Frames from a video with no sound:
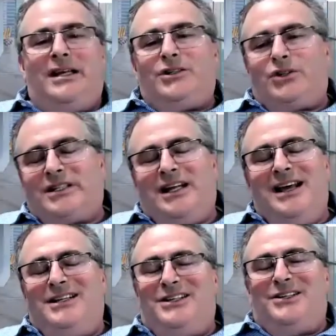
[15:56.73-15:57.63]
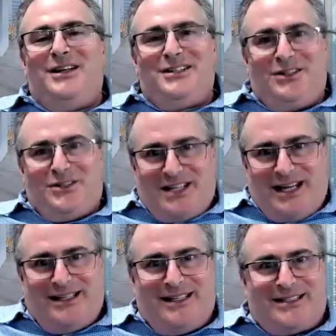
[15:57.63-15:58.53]
interesting as you
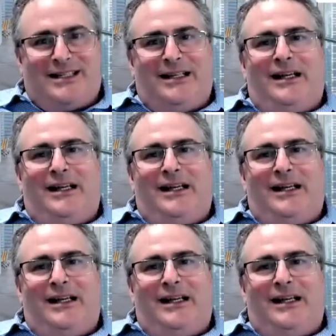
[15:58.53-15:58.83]
say this.